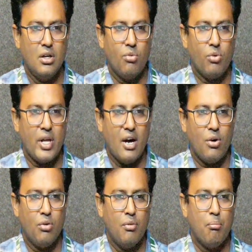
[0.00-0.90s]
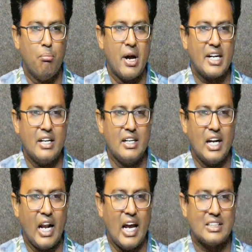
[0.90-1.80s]
we have button
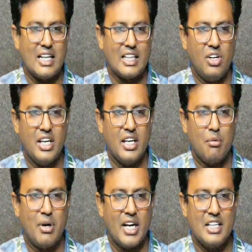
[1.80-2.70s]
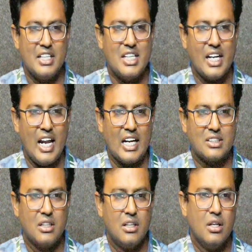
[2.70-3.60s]
class. Actually here button is a
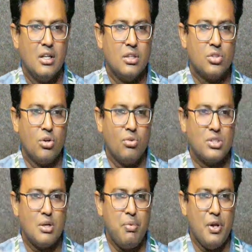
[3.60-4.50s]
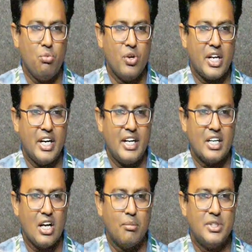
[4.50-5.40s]
class. So simply we created
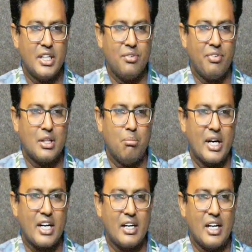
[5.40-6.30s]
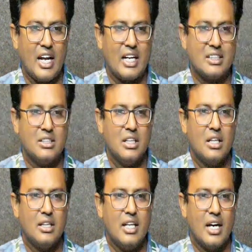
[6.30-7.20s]
the object for the button class,
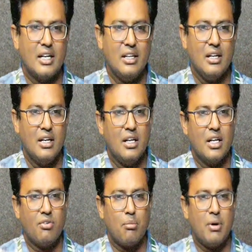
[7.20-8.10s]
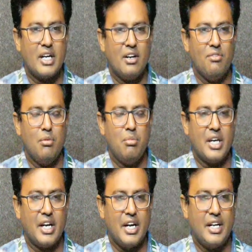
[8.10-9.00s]
then your button will be
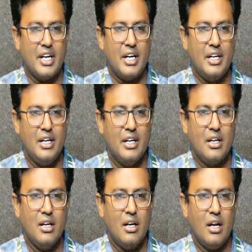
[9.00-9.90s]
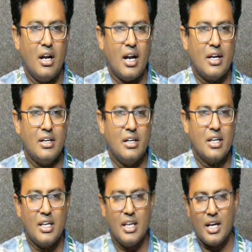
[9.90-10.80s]
created, and
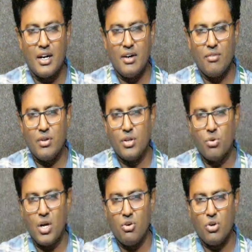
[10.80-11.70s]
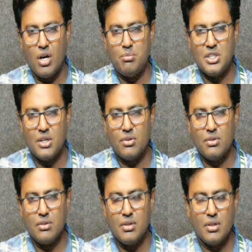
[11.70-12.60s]
here you have to
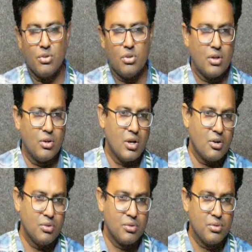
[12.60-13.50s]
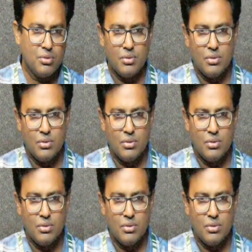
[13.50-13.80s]
observe, you have to